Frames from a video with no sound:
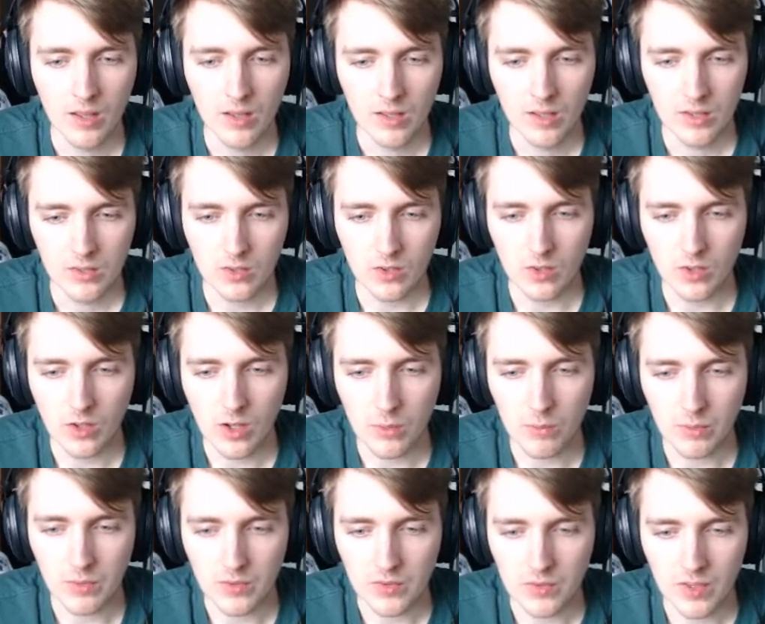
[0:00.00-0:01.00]
It's got a
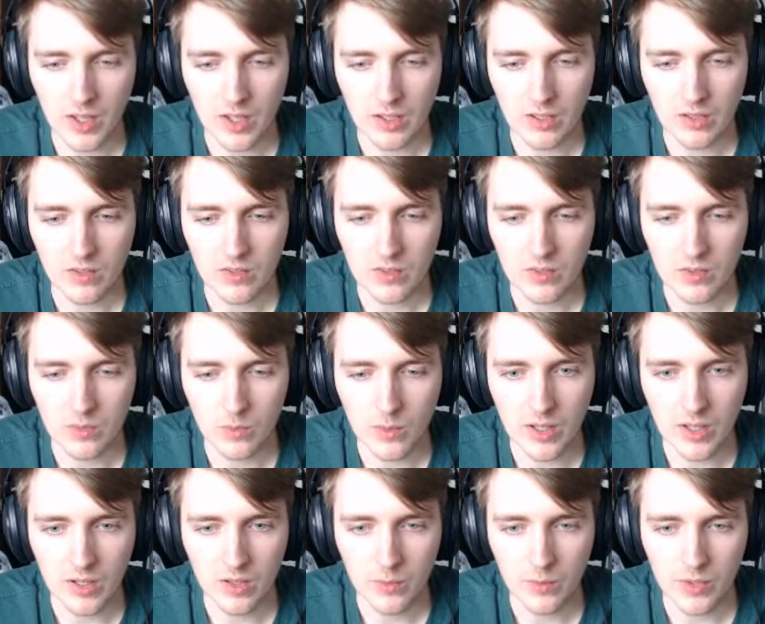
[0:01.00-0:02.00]
couple of cyclers as
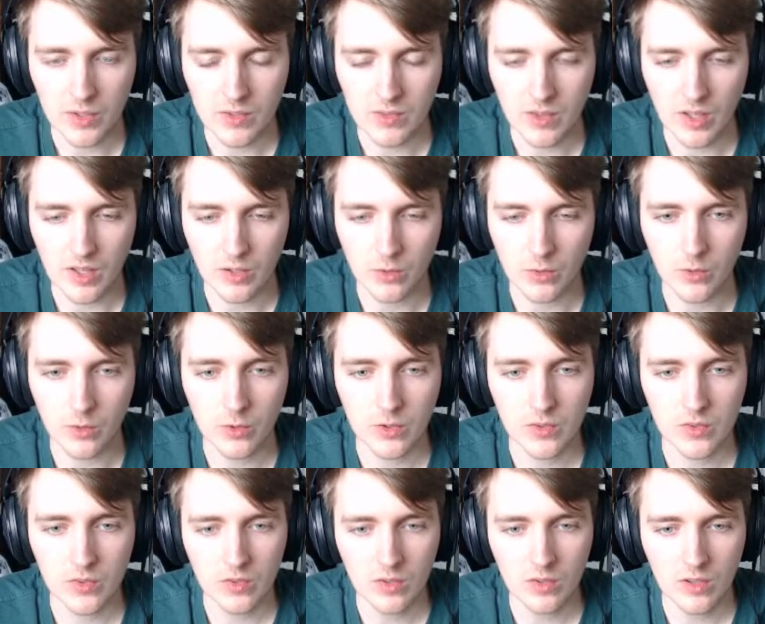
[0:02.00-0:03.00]
well. We could cycle the
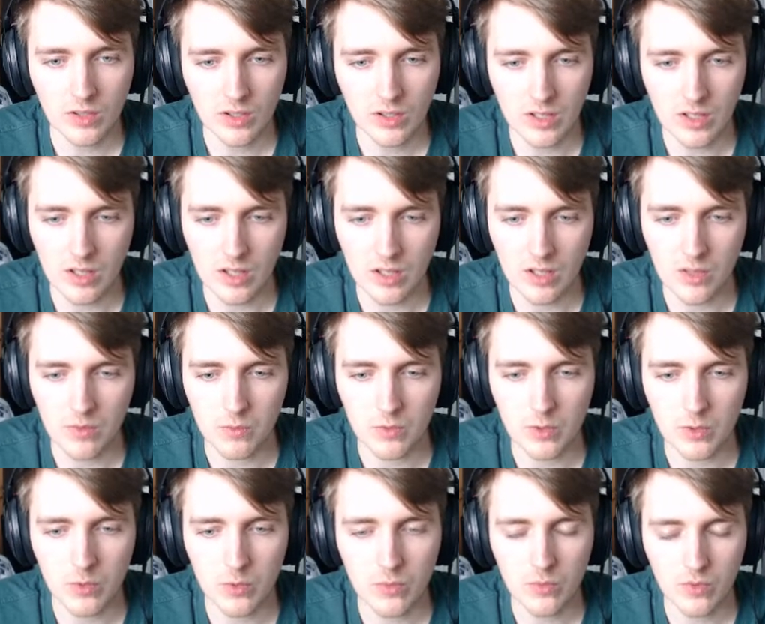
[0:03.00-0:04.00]
crystal. If we
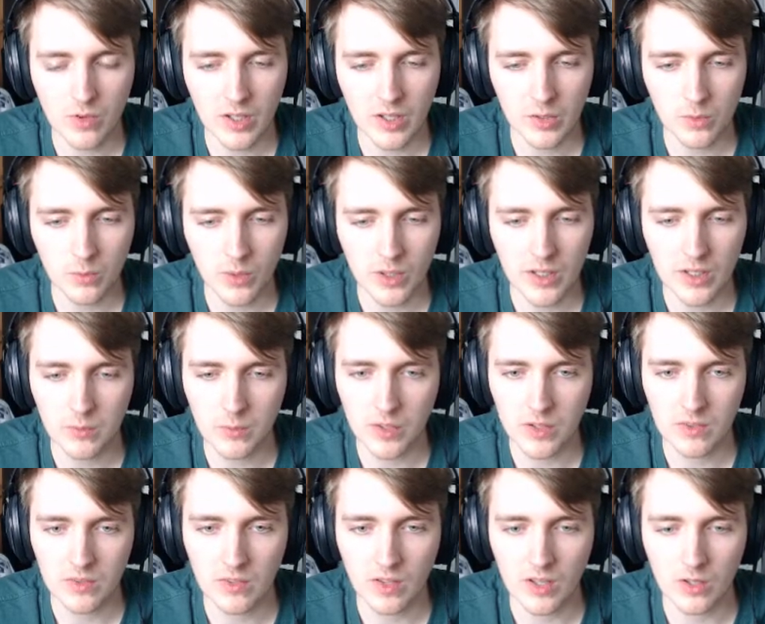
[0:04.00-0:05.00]
do find white, we could
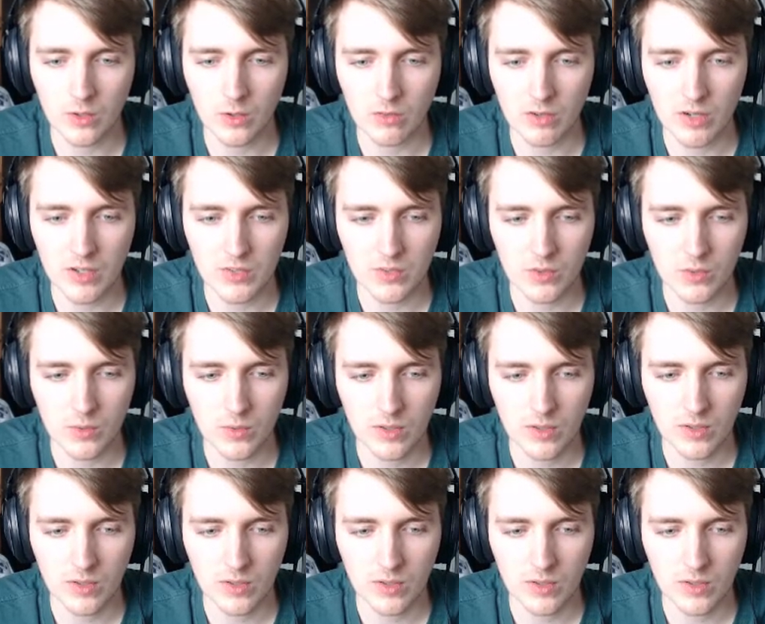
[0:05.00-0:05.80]
cycle the rescuer.